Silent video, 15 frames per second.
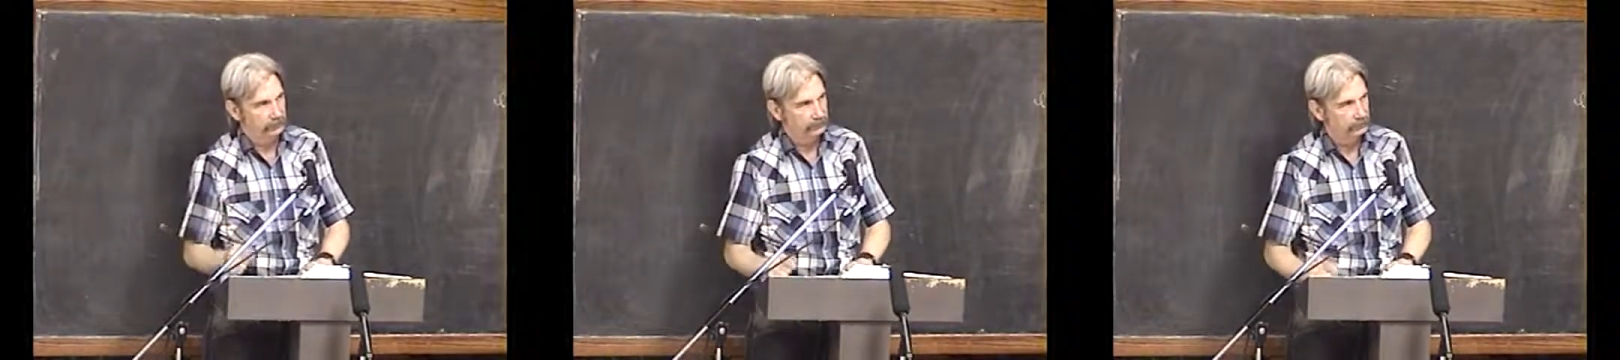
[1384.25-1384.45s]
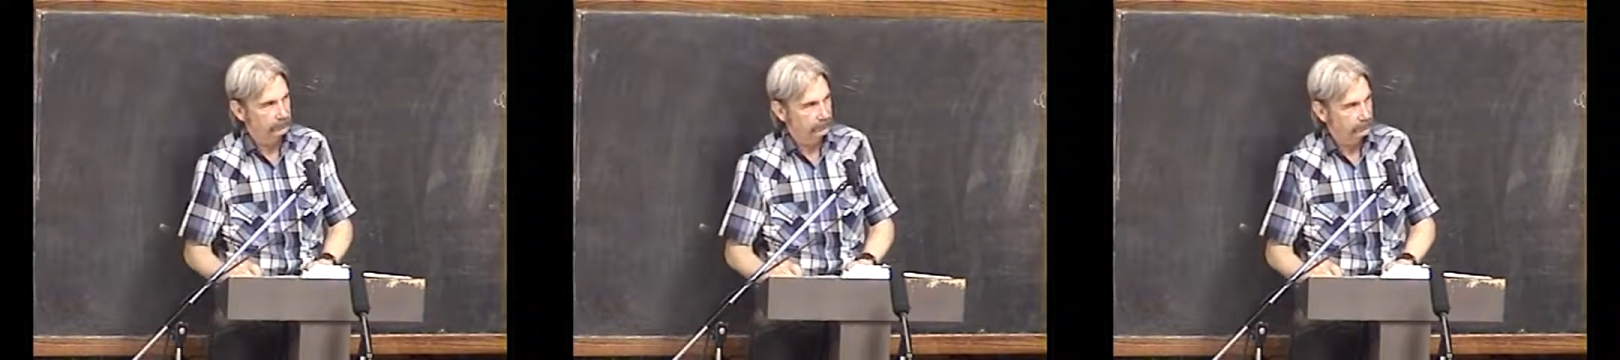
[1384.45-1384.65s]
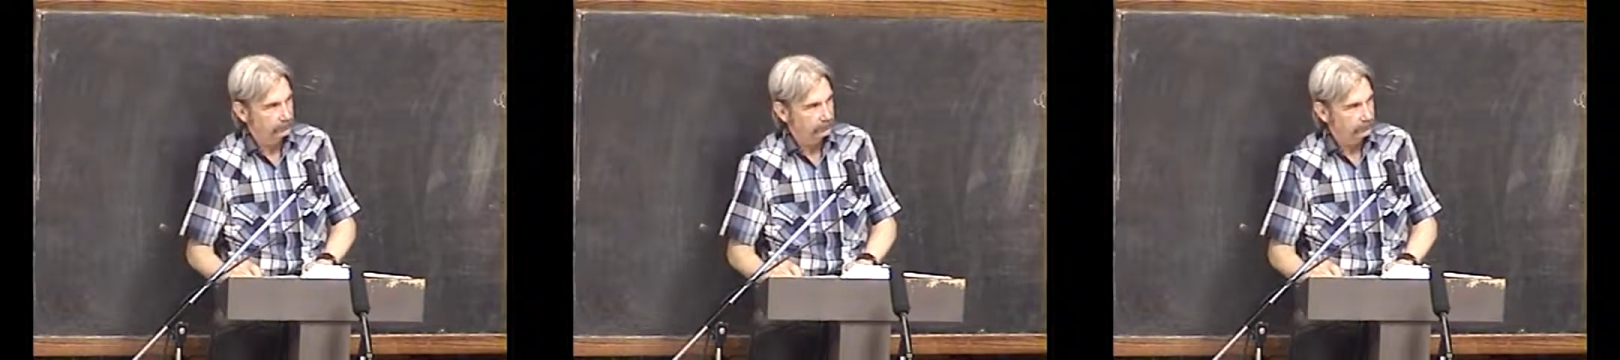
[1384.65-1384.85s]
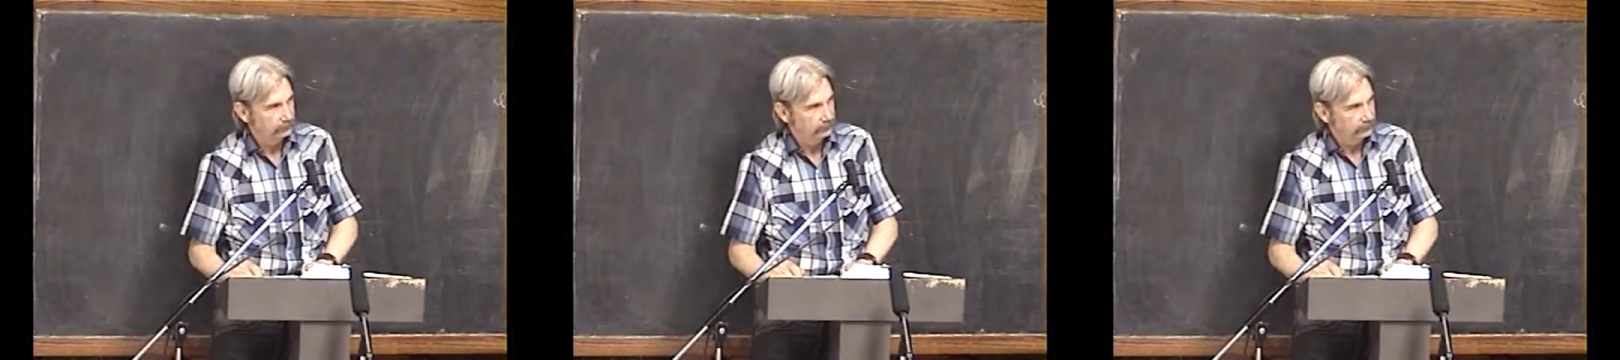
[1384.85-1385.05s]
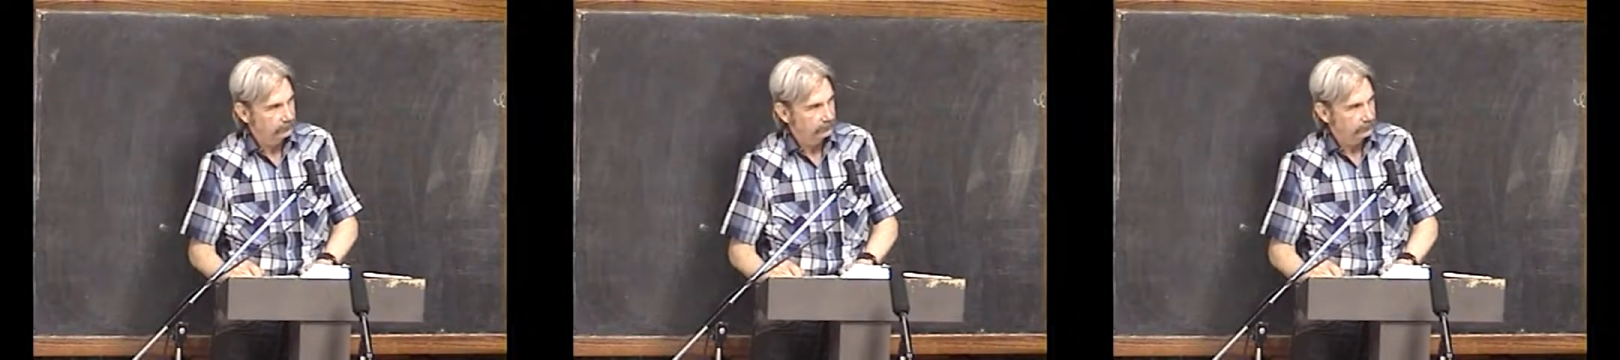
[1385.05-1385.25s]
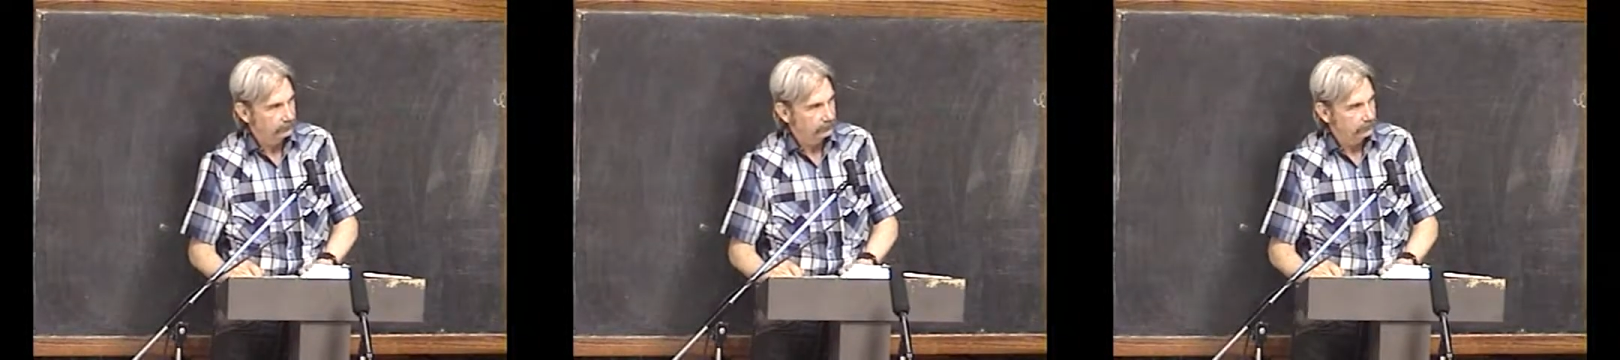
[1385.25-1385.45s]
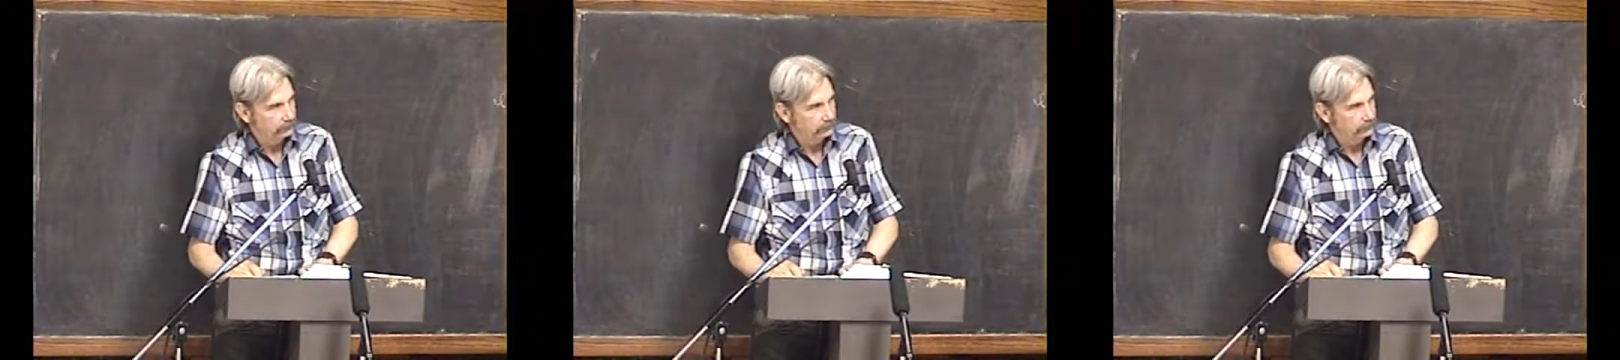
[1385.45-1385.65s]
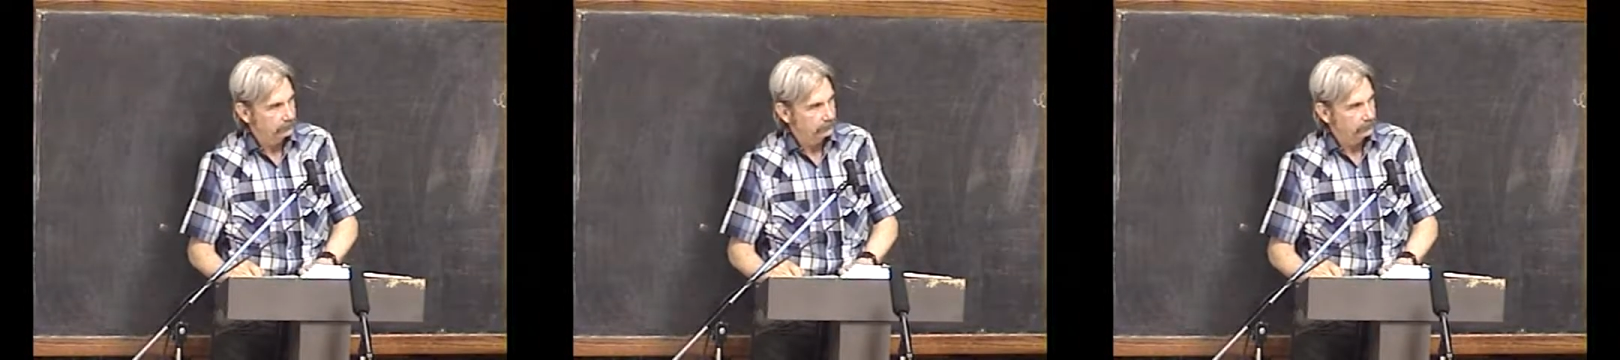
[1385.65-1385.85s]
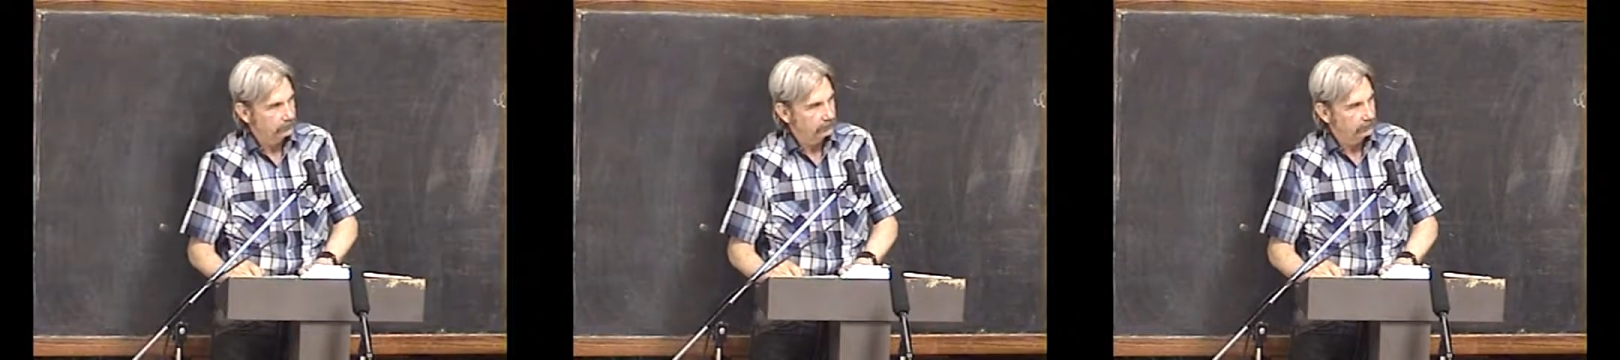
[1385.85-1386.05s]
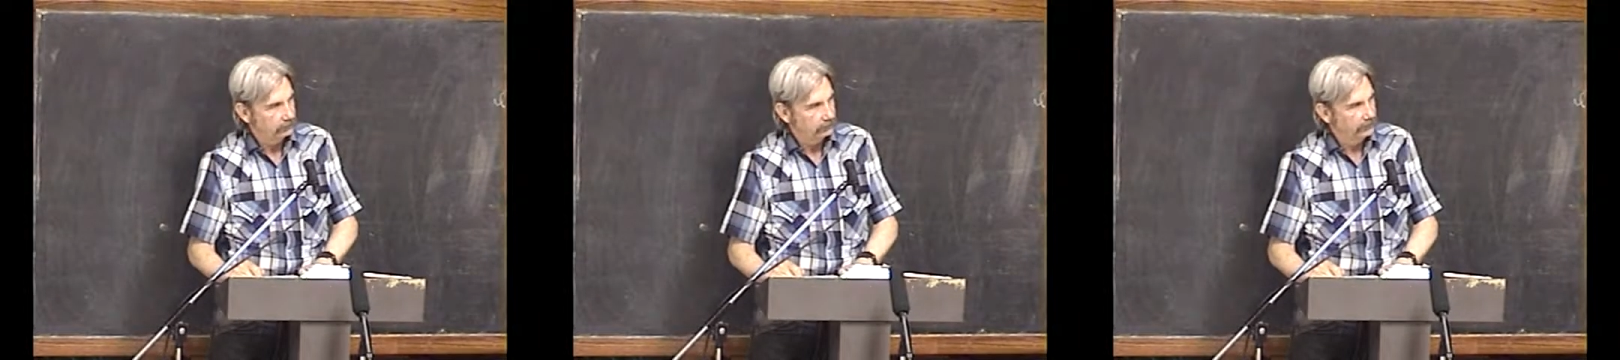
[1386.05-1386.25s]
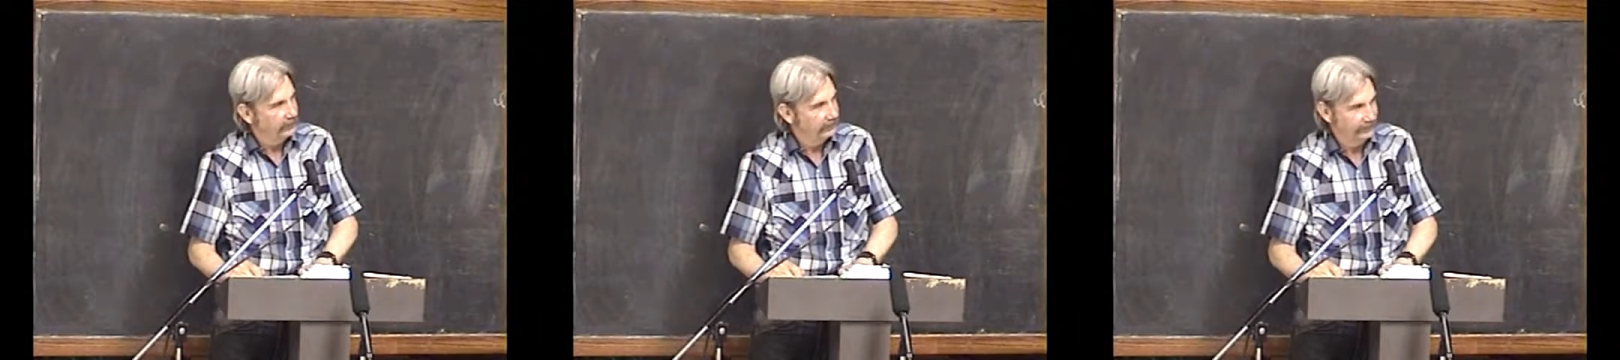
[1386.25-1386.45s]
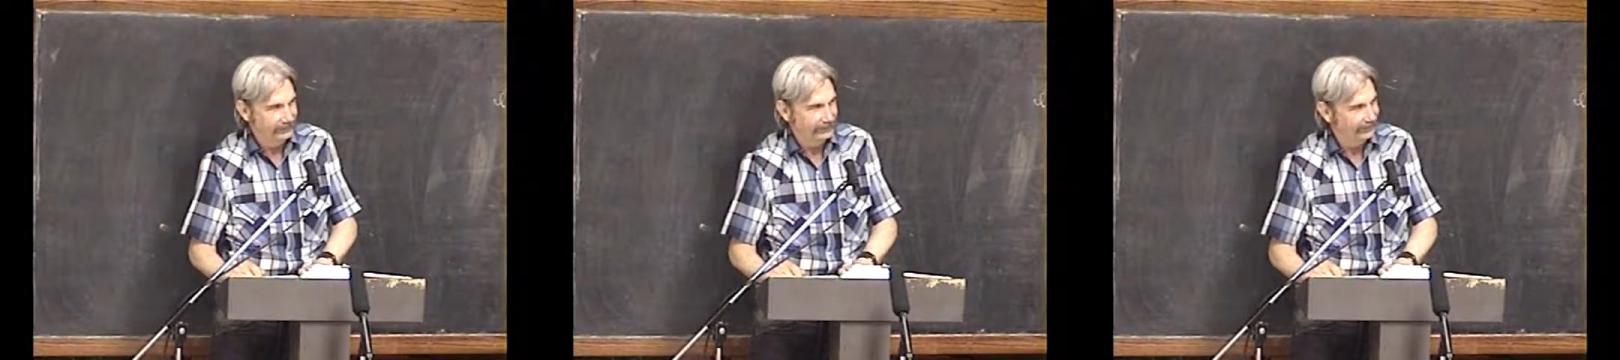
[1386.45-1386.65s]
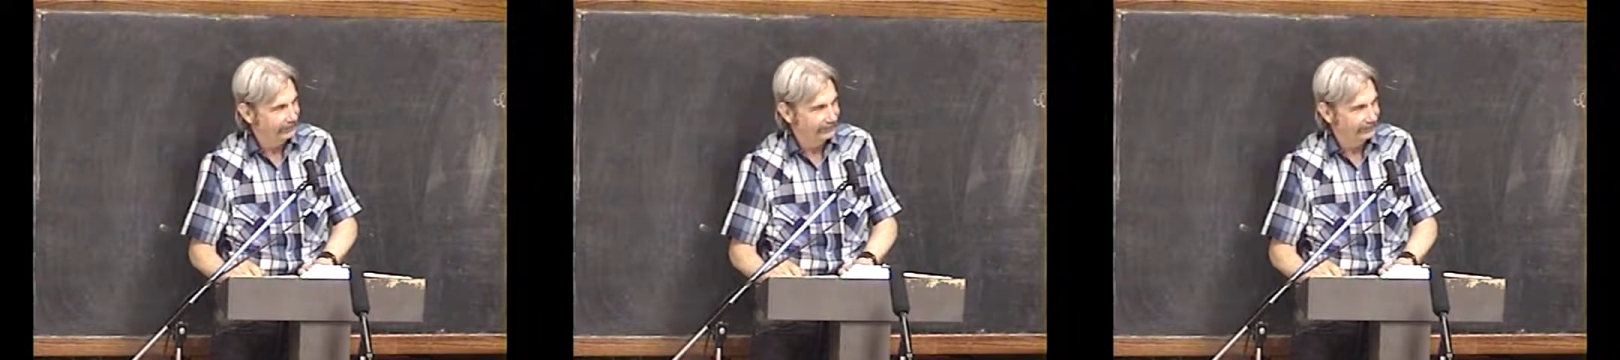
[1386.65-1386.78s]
(silence)